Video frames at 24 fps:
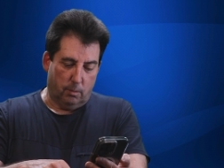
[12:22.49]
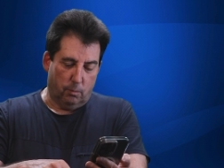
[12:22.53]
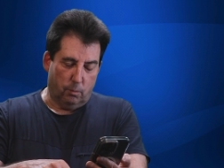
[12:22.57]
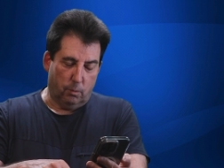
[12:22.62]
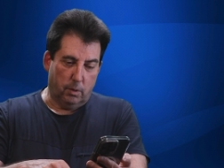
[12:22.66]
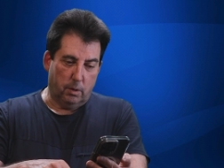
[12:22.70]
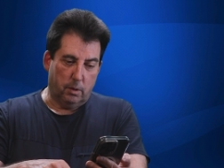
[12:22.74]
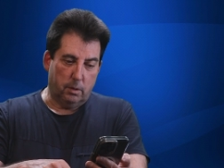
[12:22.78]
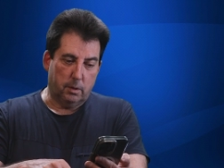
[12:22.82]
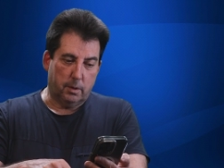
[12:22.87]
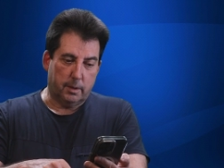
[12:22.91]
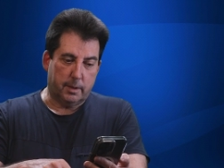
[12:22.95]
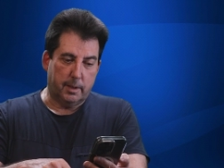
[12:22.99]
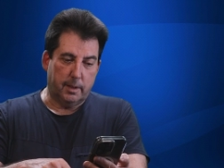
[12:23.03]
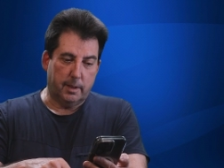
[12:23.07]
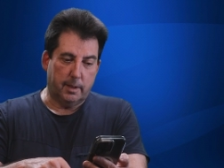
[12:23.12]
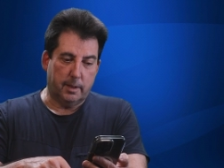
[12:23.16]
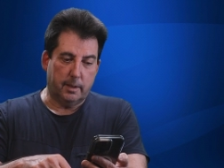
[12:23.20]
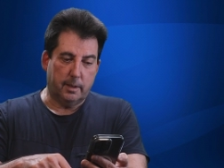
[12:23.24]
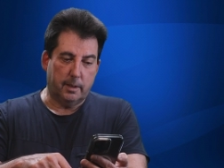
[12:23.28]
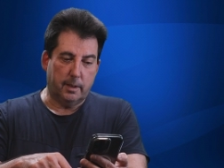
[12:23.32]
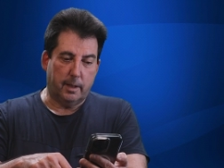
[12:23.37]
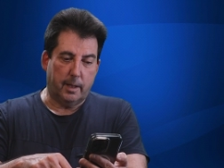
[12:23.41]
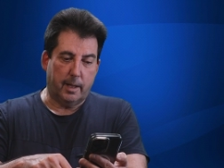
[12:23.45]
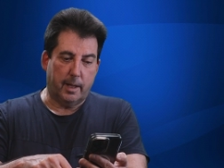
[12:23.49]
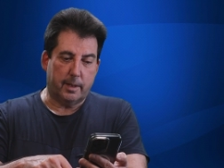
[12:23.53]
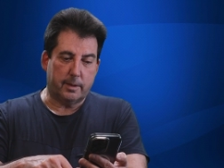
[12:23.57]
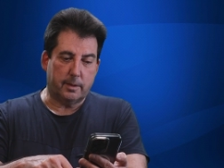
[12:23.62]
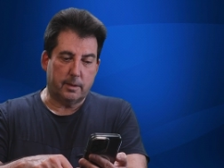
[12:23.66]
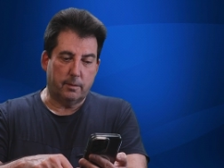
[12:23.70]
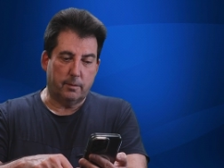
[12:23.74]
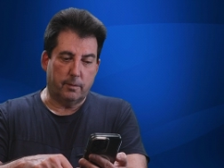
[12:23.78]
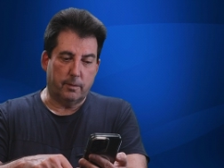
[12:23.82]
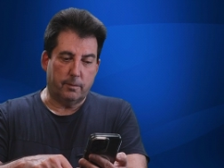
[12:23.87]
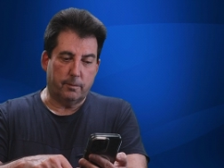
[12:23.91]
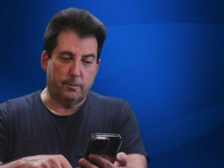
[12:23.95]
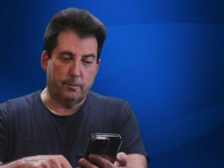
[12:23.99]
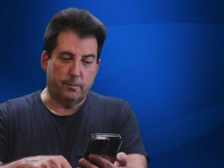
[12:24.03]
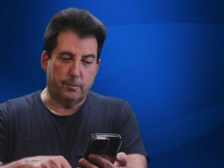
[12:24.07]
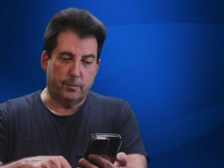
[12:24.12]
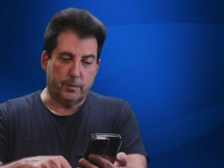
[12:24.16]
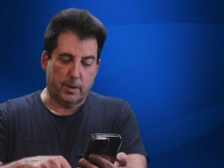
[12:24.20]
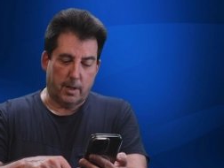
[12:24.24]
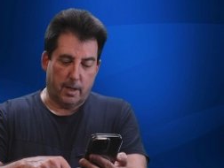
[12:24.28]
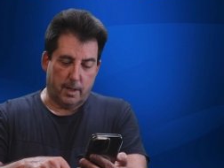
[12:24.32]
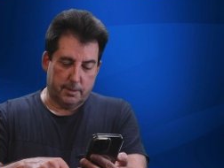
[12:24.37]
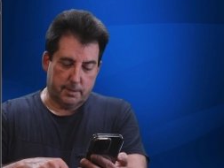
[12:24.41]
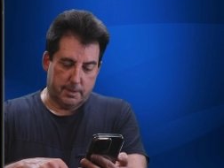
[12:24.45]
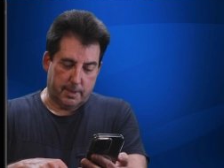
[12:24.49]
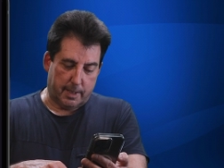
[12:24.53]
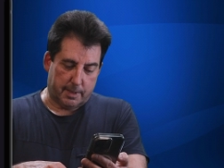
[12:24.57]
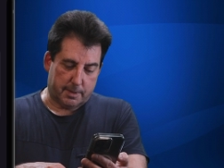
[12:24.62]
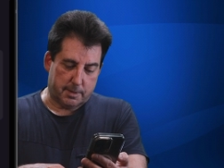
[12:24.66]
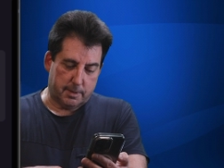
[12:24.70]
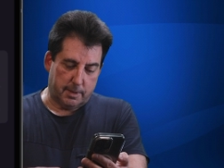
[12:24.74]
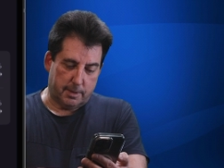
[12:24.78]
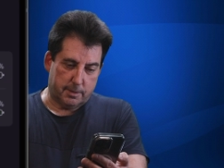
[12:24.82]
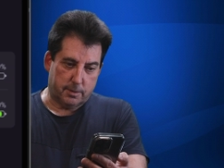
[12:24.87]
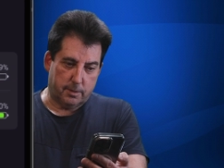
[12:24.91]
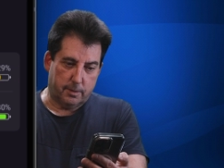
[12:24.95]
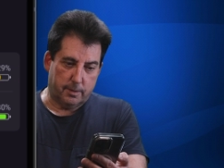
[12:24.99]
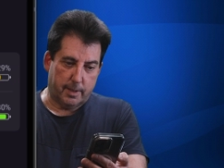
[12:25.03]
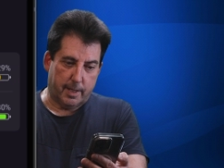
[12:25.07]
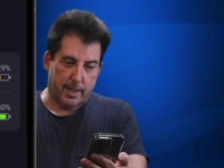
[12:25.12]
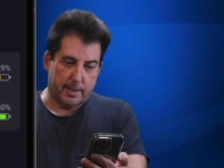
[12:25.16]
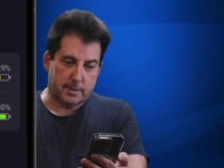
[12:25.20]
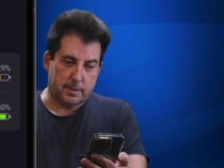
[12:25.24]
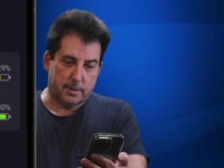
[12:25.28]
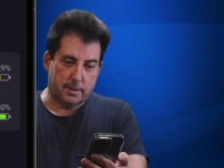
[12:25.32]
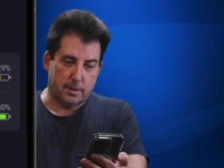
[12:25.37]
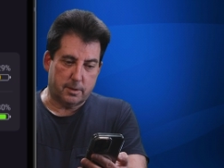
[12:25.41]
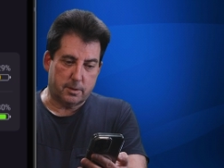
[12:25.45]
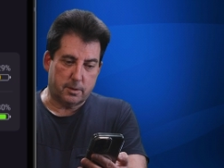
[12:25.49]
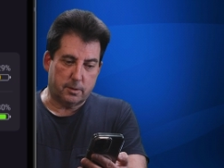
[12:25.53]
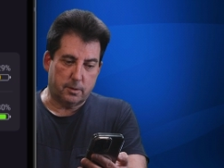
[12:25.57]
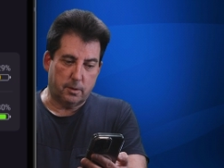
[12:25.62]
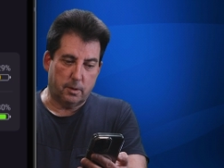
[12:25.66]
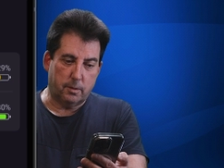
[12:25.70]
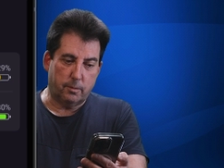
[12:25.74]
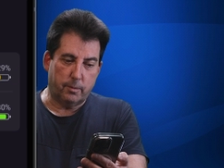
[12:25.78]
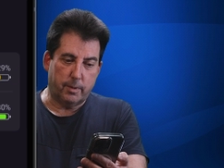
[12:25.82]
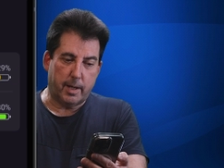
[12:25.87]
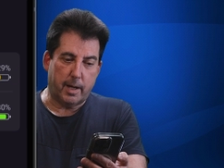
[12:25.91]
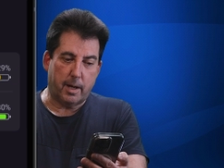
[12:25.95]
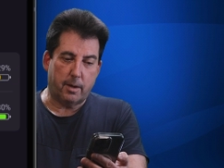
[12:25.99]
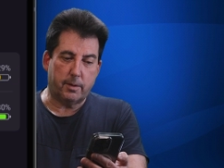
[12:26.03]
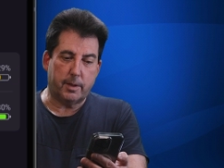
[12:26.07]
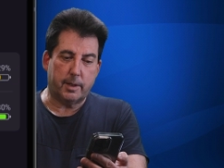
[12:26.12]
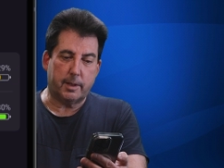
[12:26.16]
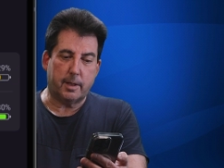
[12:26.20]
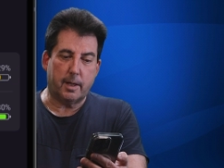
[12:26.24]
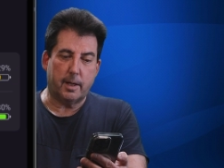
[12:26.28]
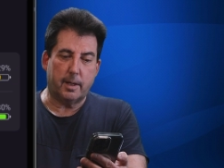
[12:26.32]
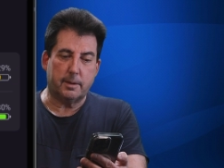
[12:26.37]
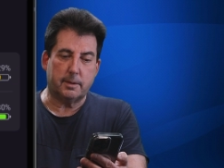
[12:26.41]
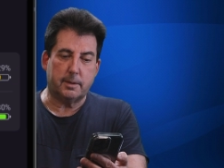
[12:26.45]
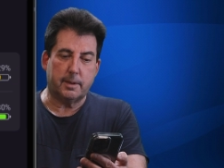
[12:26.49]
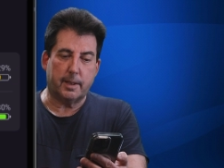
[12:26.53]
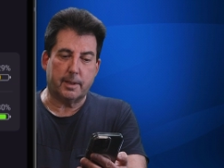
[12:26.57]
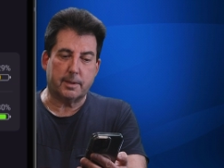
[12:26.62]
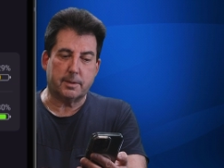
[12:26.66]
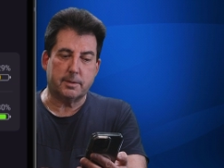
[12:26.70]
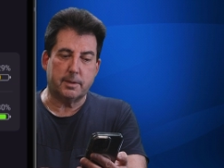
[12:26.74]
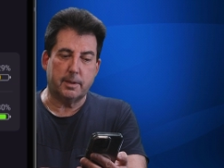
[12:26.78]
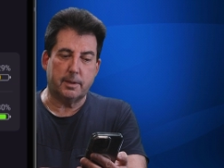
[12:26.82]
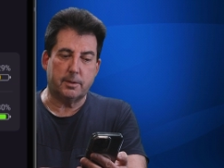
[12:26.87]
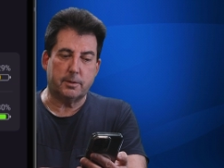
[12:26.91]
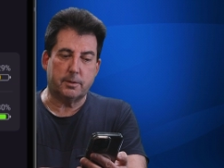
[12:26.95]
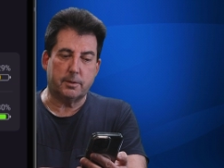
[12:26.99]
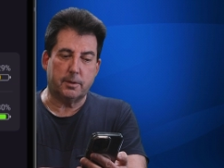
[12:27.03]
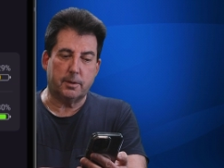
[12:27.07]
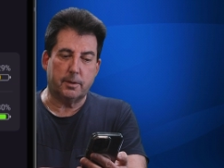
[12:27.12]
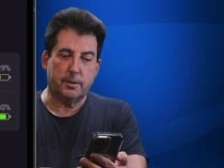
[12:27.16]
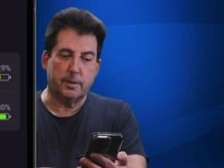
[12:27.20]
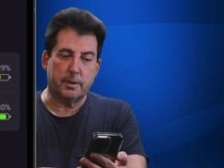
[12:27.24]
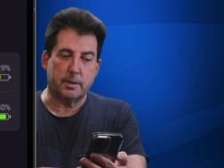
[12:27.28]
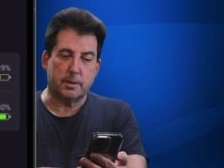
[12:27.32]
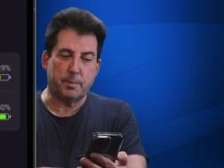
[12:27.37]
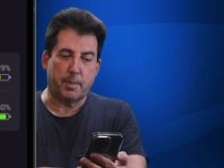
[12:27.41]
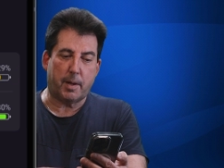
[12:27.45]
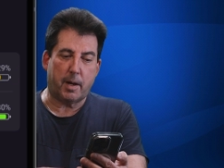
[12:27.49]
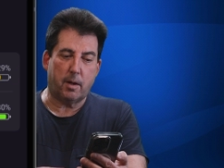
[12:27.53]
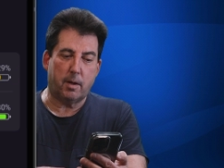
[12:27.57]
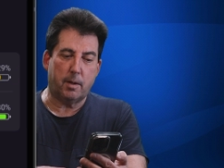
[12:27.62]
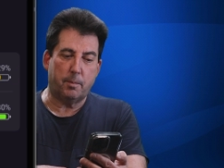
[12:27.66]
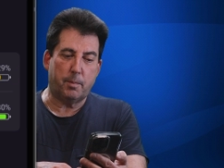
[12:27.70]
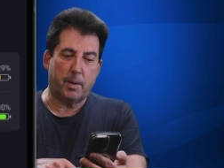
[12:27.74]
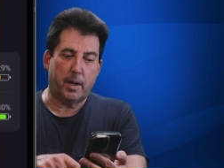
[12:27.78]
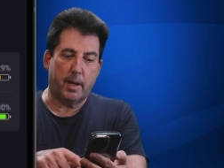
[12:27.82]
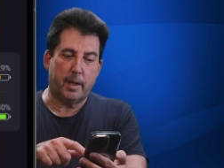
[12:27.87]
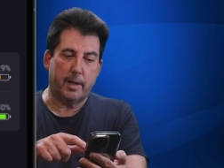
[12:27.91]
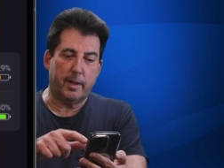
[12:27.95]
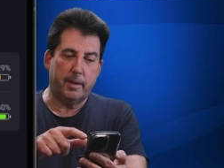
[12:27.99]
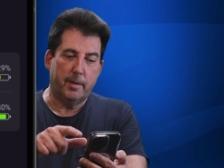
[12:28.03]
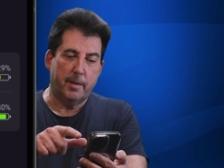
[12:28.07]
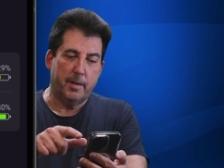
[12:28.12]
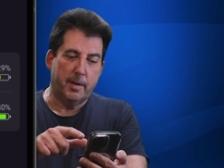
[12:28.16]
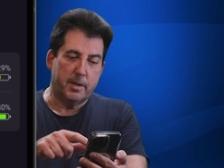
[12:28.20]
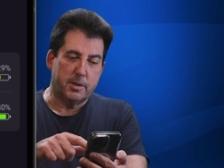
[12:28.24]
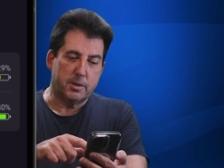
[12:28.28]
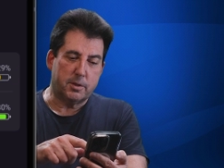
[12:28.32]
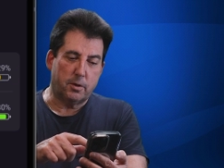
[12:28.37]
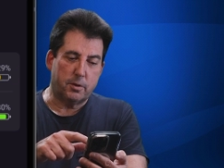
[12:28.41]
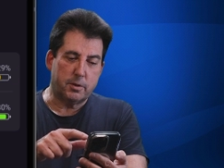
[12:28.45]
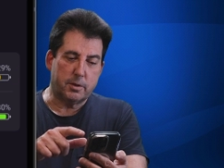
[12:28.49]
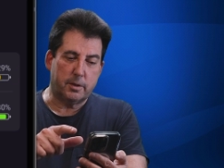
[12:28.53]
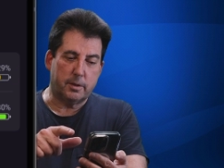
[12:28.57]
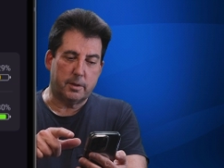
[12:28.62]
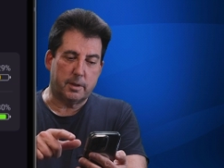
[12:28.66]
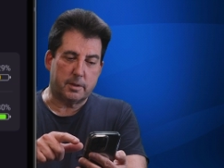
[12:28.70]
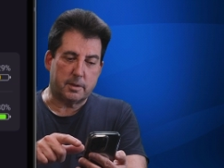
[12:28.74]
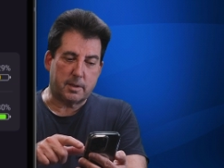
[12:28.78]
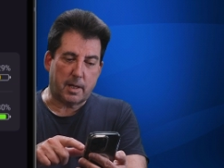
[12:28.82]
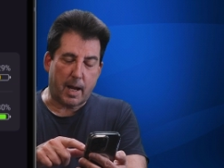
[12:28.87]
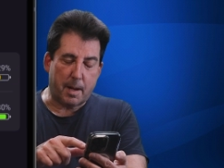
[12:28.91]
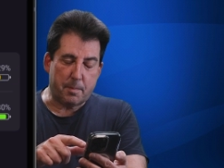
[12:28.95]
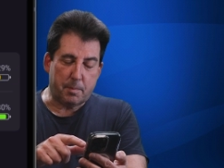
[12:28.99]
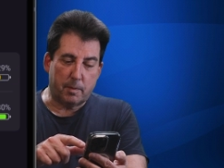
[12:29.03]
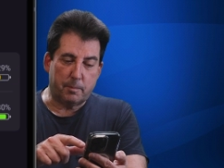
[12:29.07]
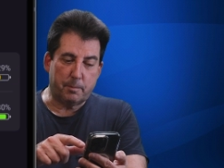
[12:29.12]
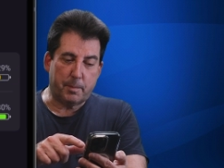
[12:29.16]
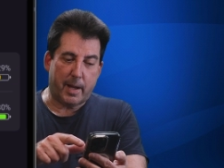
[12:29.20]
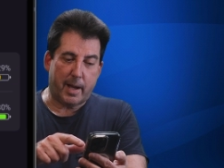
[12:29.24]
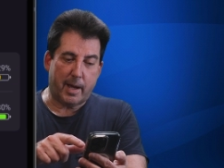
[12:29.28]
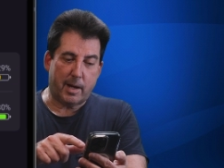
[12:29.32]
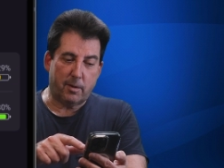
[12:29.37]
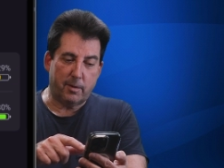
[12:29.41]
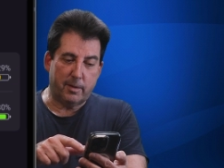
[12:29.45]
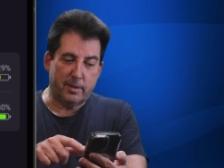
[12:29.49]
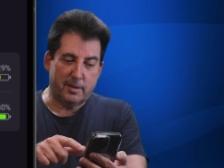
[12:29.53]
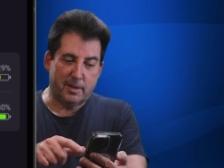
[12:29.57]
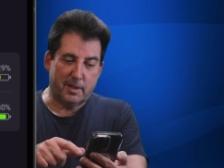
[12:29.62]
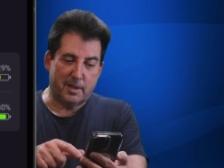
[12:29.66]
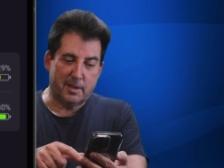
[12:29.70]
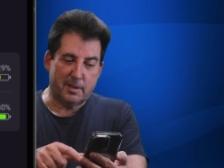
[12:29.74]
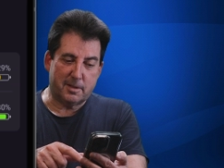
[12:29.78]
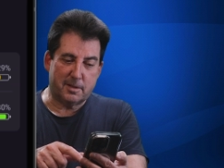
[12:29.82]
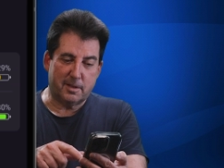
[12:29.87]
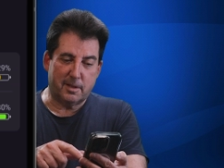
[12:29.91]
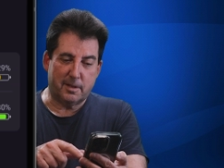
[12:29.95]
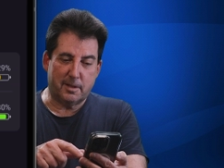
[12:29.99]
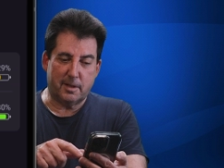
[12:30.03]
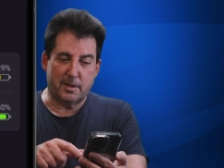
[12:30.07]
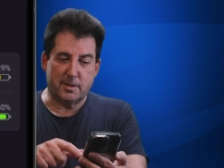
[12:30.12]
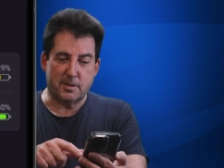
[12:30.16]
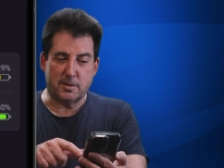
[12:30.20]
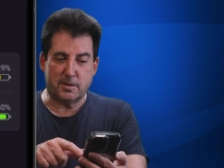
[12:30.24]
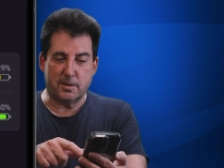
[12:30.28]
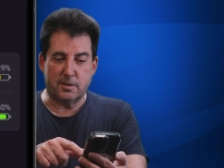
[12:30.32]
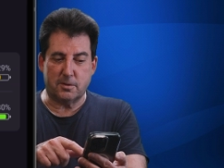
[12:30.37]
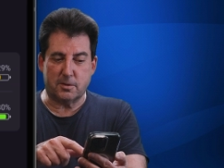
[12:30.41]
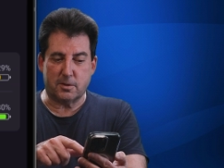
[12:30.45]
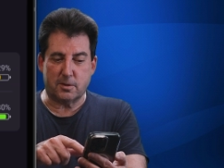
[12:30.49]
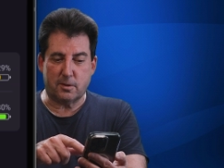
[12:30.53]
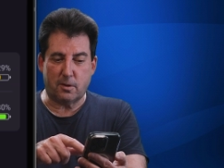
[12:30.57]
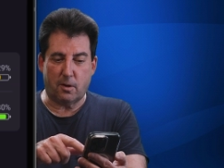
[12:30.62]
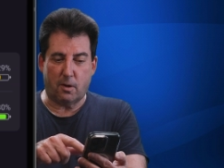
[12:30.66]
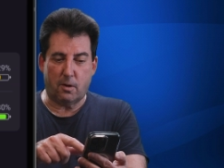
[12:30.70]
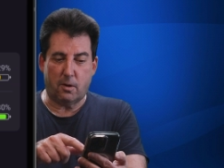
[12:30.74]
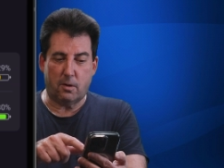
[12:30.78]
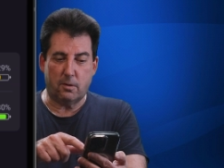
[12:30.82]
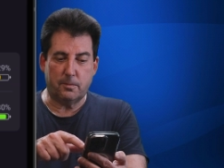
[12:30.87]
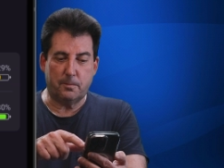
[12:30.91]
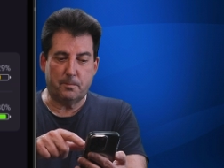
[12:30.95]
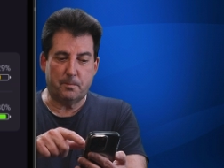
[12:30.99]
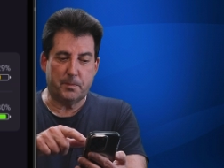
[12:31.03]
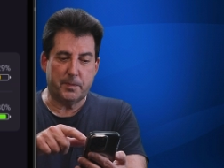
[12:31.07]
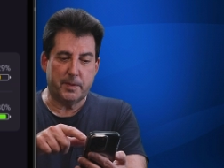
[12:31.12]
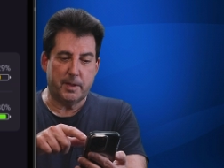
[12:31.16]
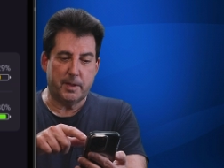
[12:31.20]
We're looking at the contact sensor, that's this Third Reality contact sensor that's powered by, shows you the type of battery that, it, that is installed